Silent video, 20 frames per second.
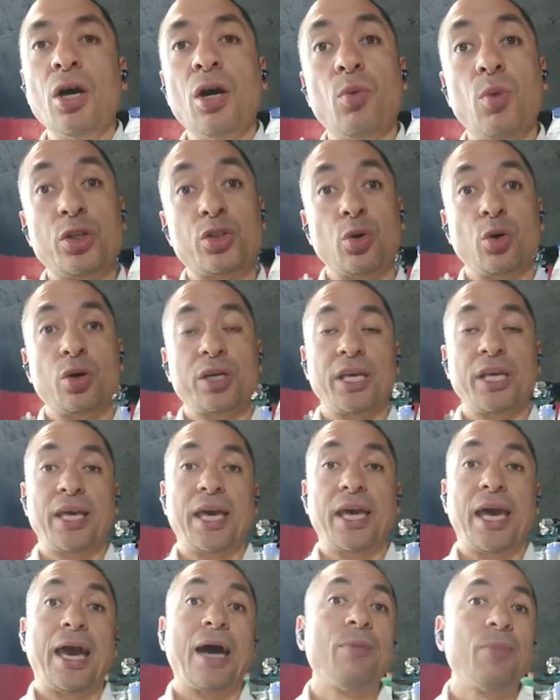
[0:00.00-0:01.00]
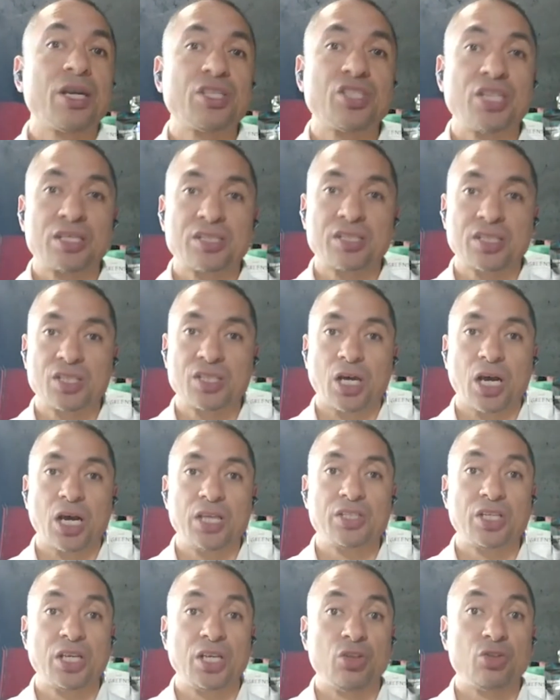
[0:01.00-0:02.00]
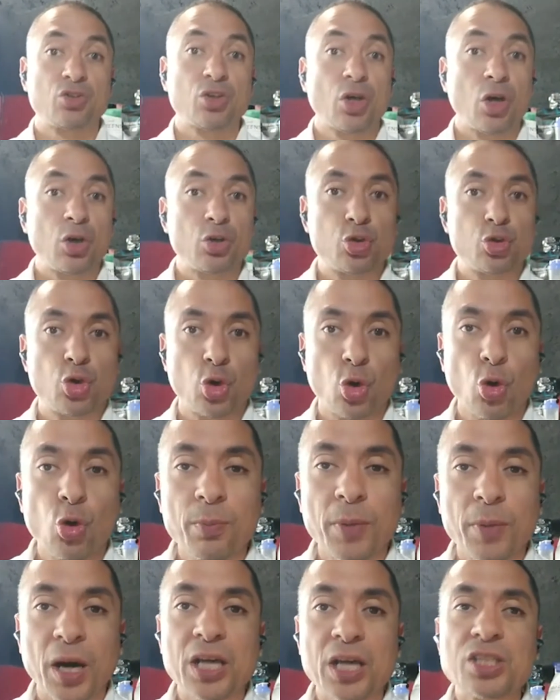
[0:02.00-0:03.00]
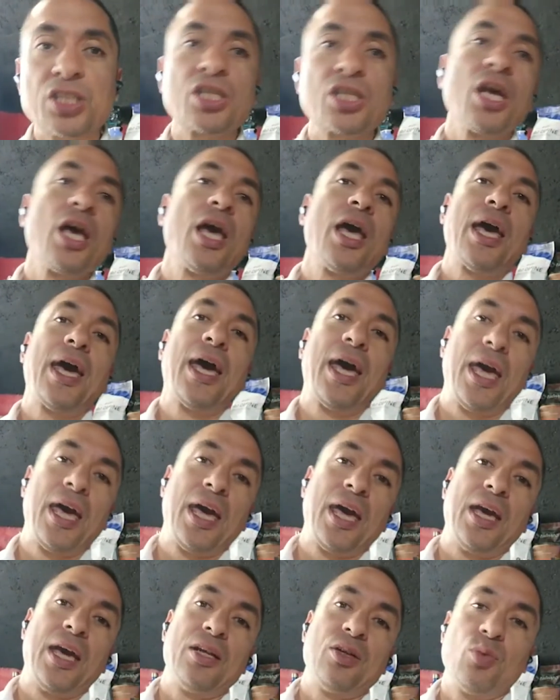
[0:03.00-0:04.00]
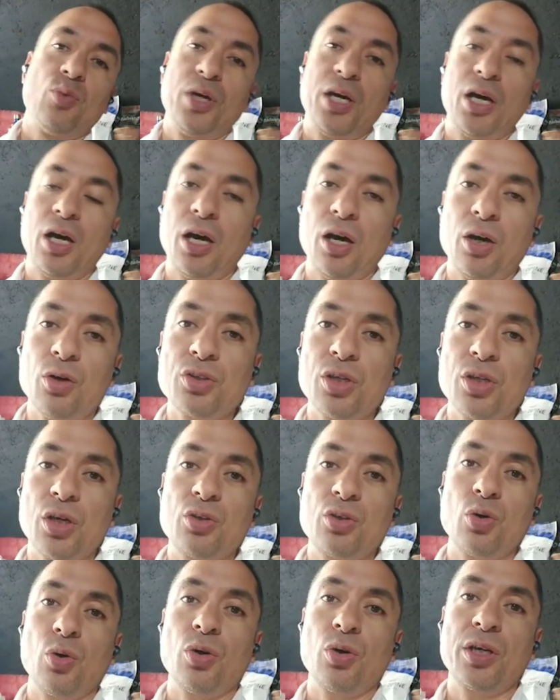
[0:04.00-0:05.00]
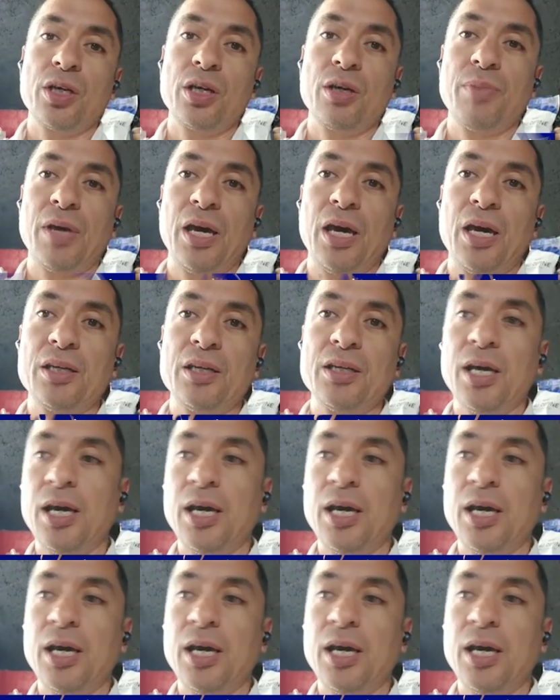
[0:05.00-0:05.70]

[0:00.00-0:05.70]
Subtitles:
We're talking how much exercise is too much, and we are also talking about